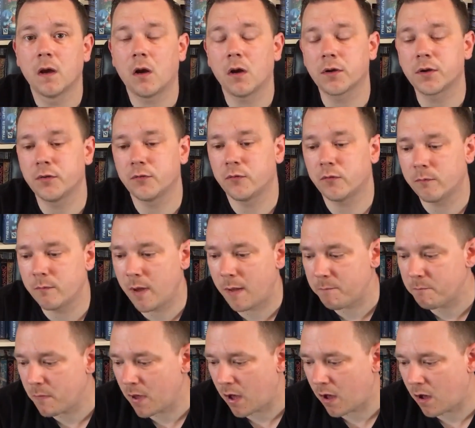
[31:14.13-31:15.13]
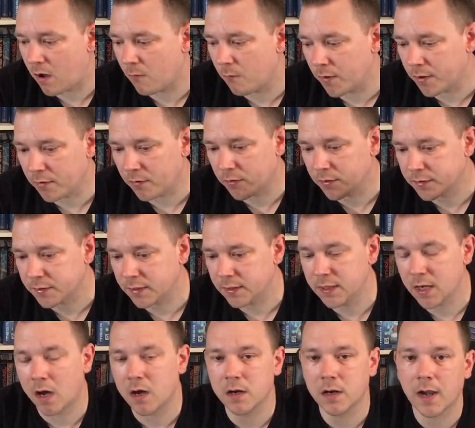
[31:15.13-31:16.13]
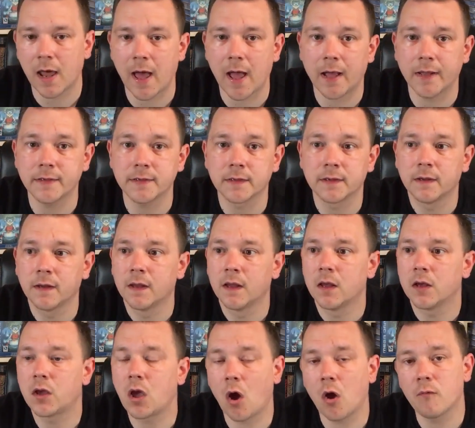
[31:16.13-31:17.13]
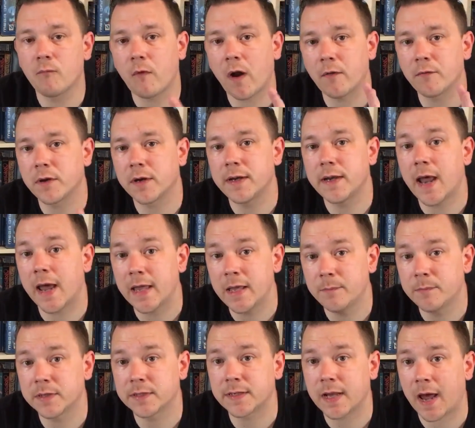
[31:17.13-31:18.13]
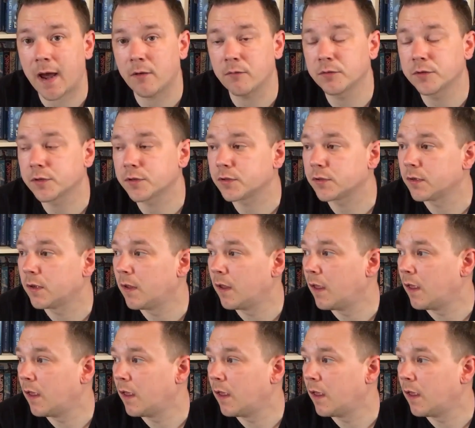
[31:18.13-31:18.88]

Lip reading: I can remember when I was a young lad going around a neighbour's house